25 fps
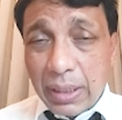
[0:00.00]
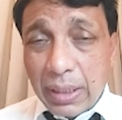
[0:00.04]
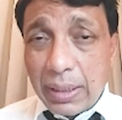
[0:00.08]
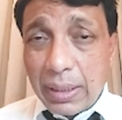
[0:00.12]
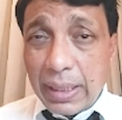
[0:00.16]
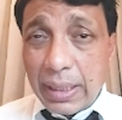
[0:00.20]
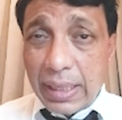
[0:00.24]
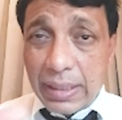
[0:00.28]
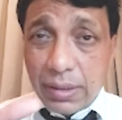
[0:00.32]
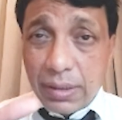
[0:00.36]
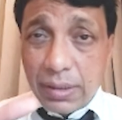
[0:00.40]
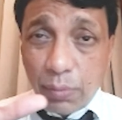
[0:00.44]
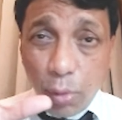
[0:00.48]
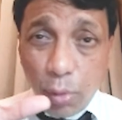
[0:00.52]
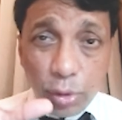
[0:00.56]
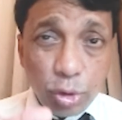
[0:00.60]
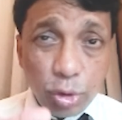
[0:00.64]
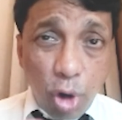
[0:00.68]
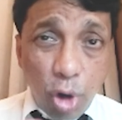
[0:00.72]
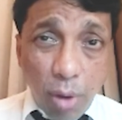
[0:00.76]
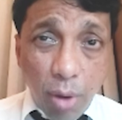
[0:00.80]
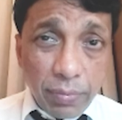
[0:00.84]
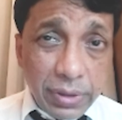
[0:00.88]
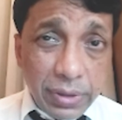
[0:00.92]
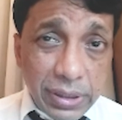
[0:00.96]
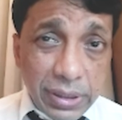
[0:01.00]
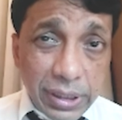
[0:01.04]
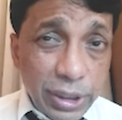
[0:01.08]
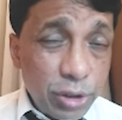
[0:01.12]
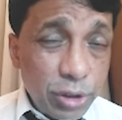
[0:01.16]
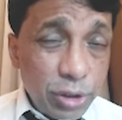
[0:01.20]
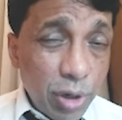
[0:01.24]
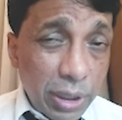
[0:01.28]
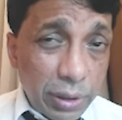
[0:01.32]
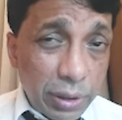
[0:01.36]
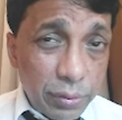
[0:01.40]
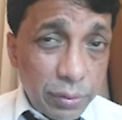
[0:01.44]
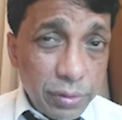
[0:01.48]
is the most common is Lish
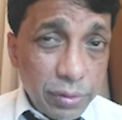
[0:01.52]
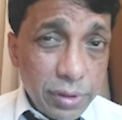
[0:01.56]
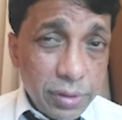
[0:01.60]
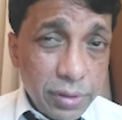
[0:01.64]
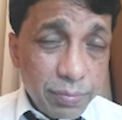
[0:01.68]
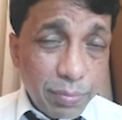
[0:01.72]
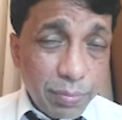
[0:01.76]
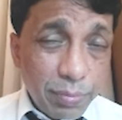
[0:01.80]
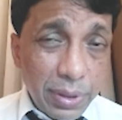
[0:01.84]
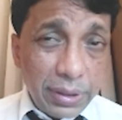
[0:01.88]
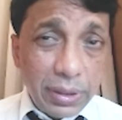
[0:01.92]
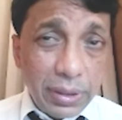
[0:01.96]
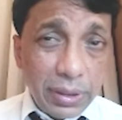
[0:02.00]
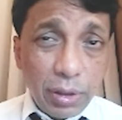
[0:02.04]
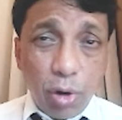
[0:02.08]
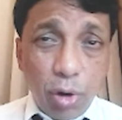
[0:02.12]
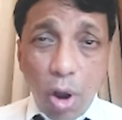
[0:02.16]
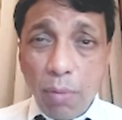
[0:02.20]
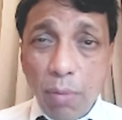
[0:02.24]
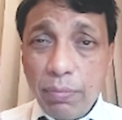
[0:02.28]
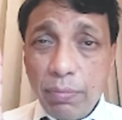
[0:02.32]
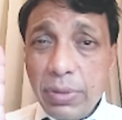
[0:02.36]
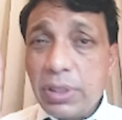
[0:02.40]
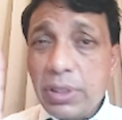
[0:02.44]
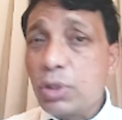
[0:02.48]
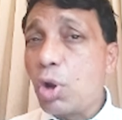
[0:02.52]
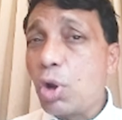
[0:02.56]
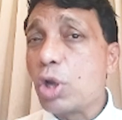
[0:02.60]
nodules. But the commonest